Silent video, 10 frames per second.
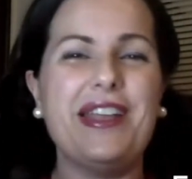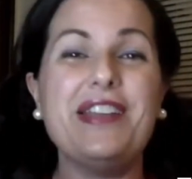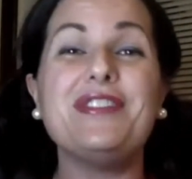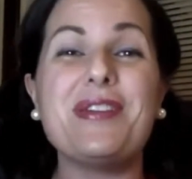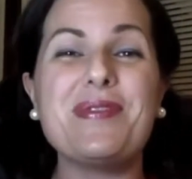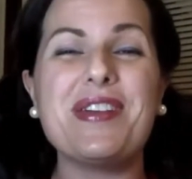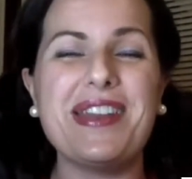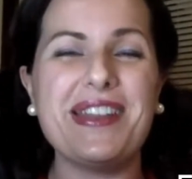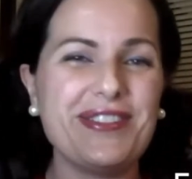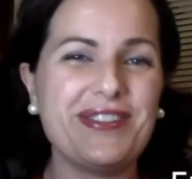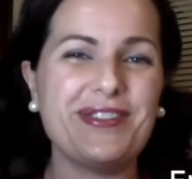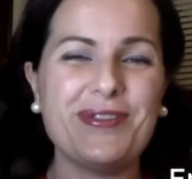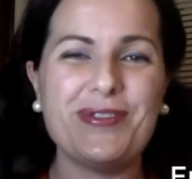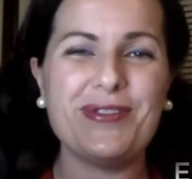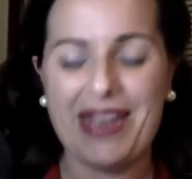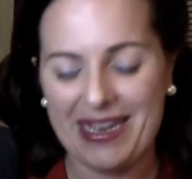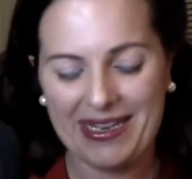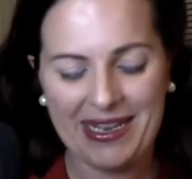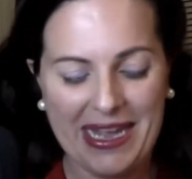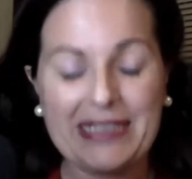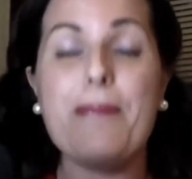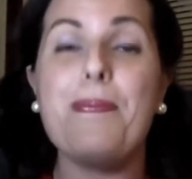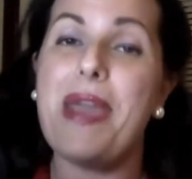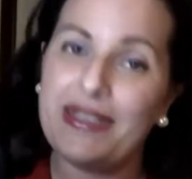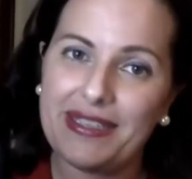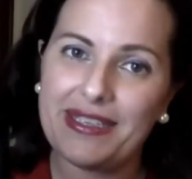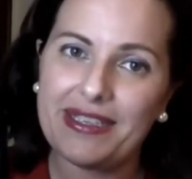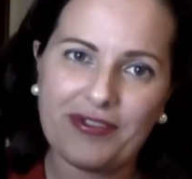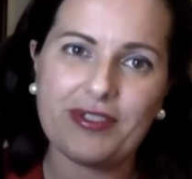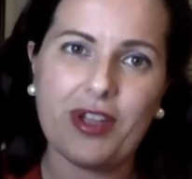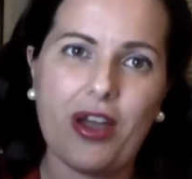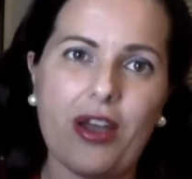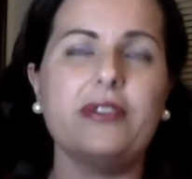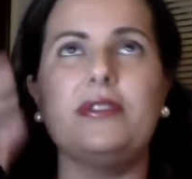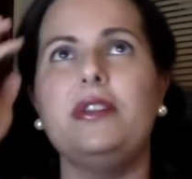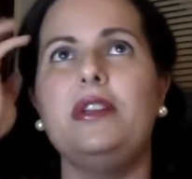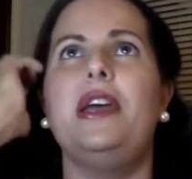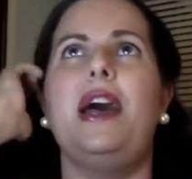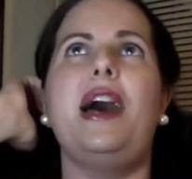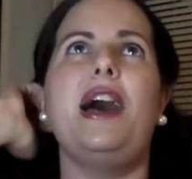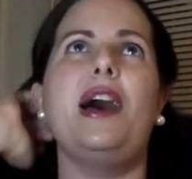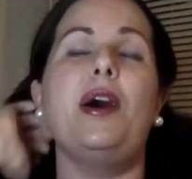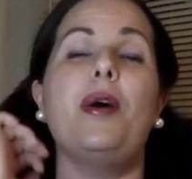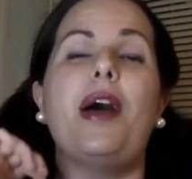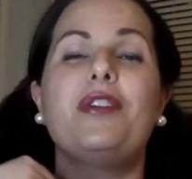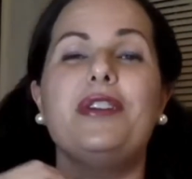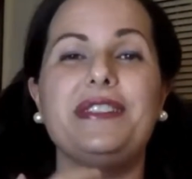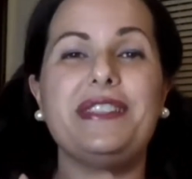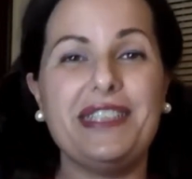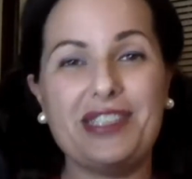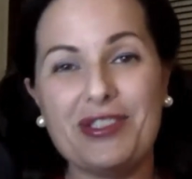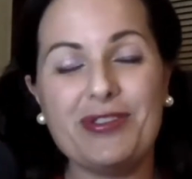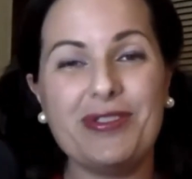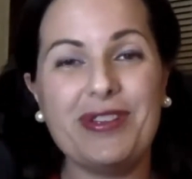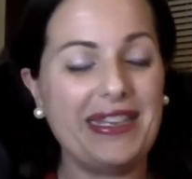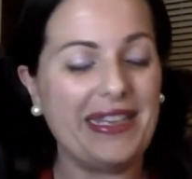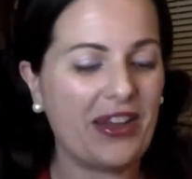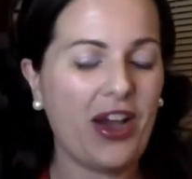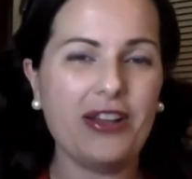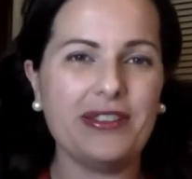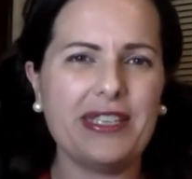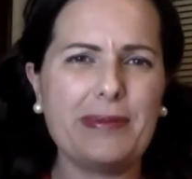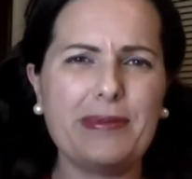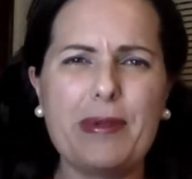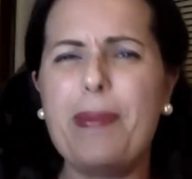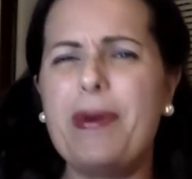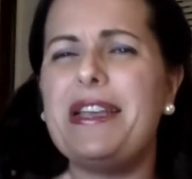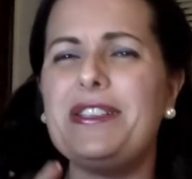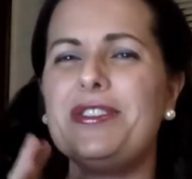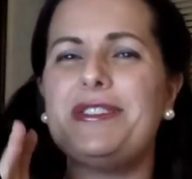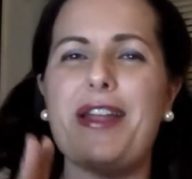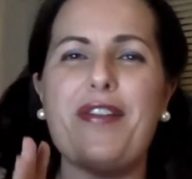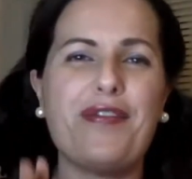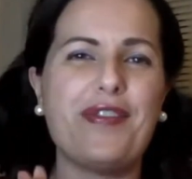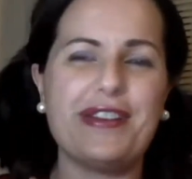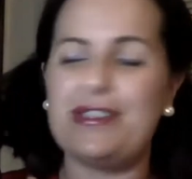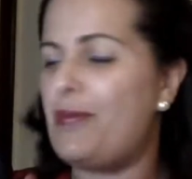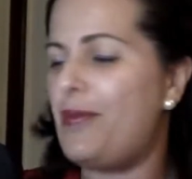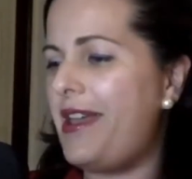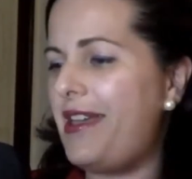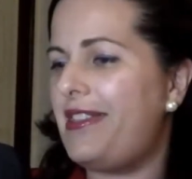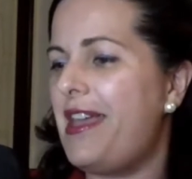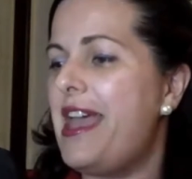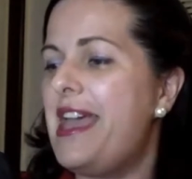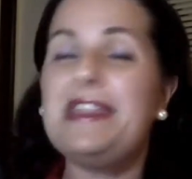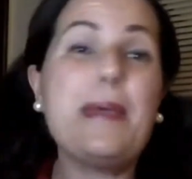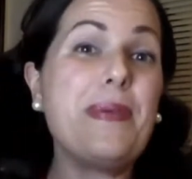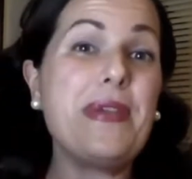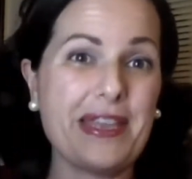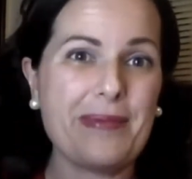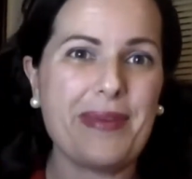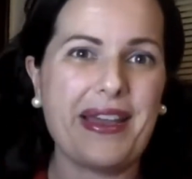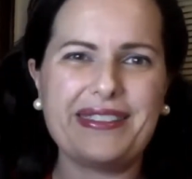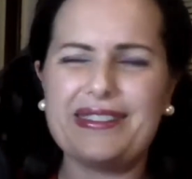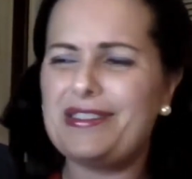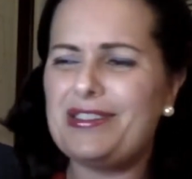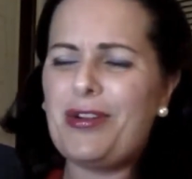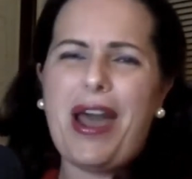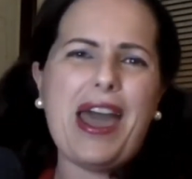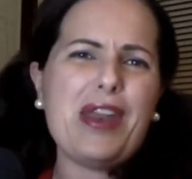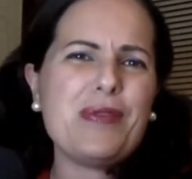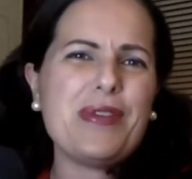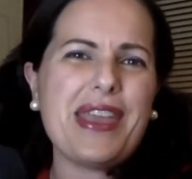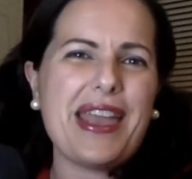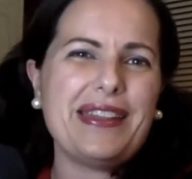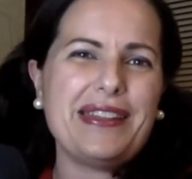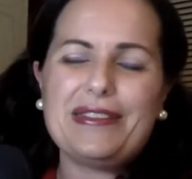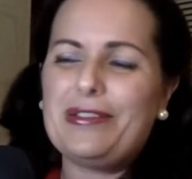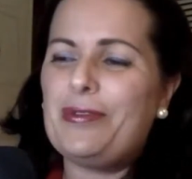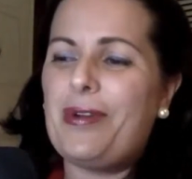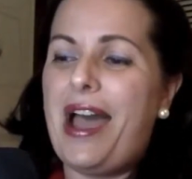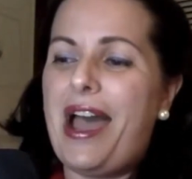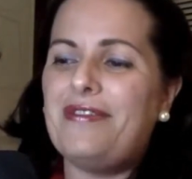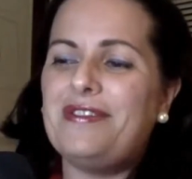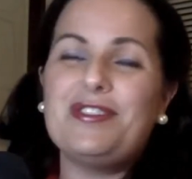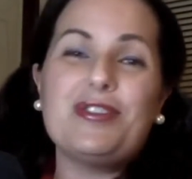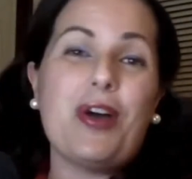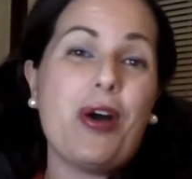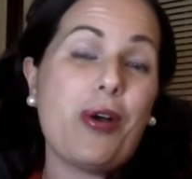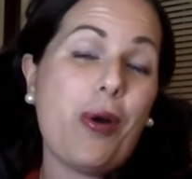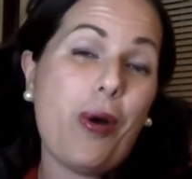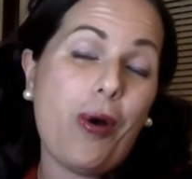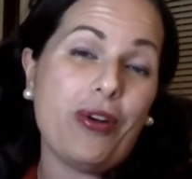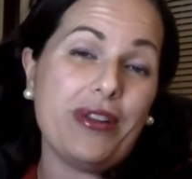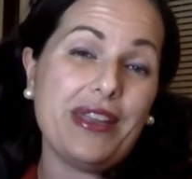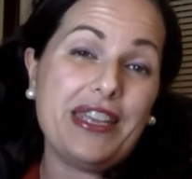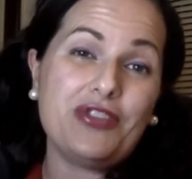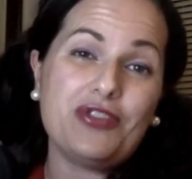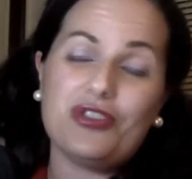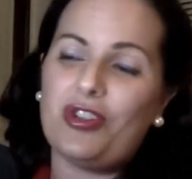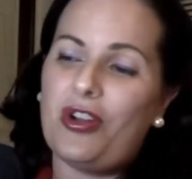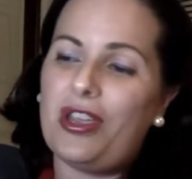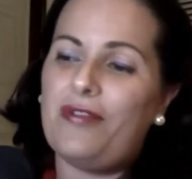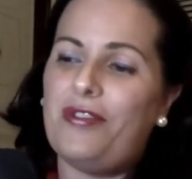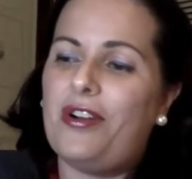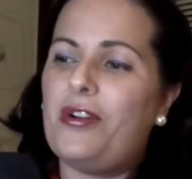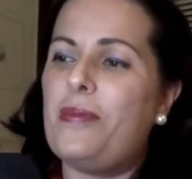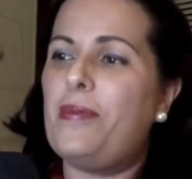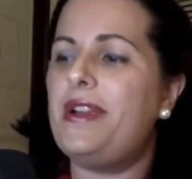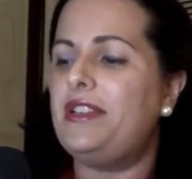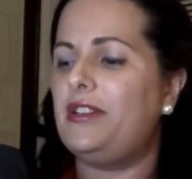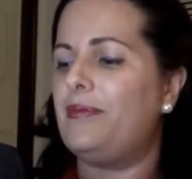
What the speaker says: Today we're going to just do like the basics of stocks. I'm going to teach you like the concepts, but let's just start first with the PJ Max. So how do we get to have stock or issue stock if you're a corporation?